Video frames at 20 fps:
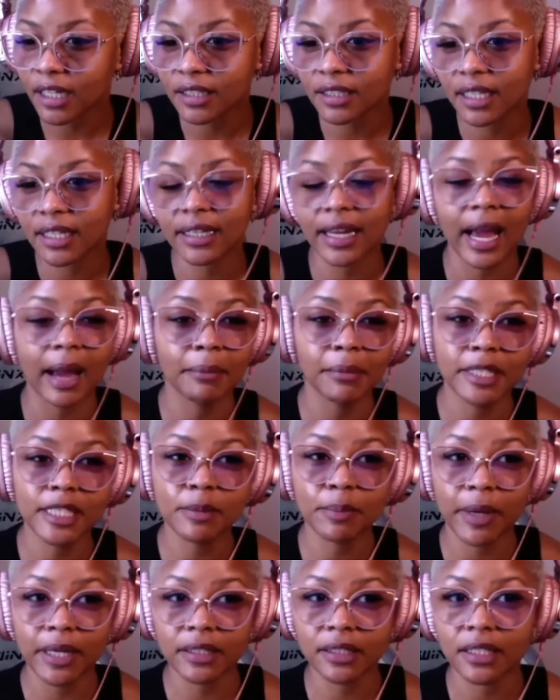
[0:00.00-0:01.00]
then I'm
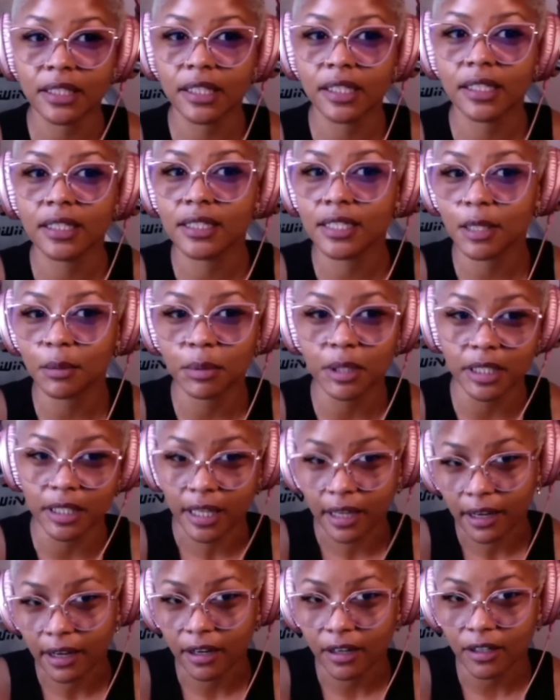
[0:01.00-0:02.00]
expecting to be
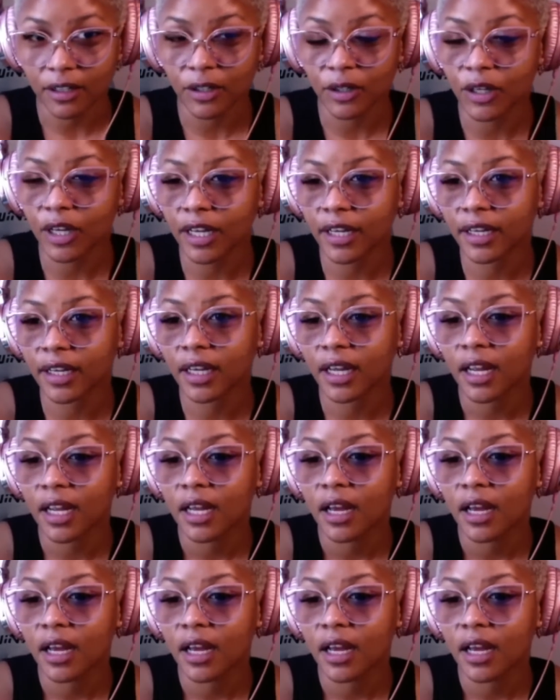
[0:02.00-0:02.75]
there. Okay.